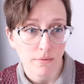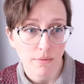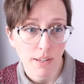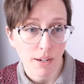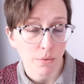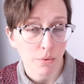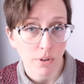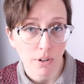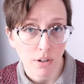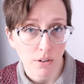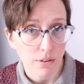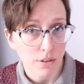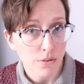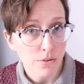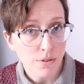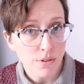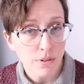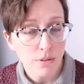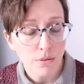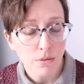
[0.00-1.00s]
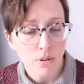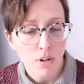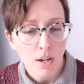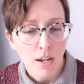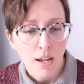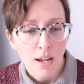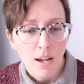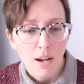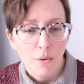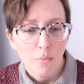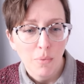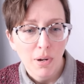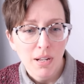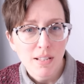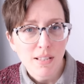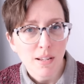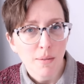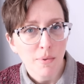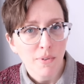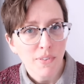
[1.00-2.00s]
that we're all used to, but
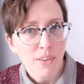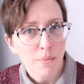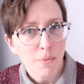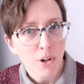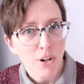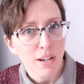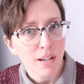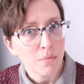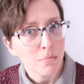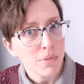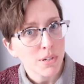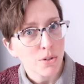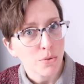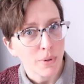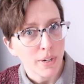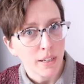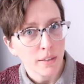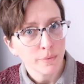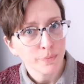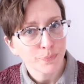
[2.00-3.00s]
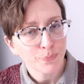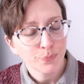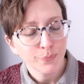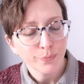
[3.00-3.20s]
some of them are in between.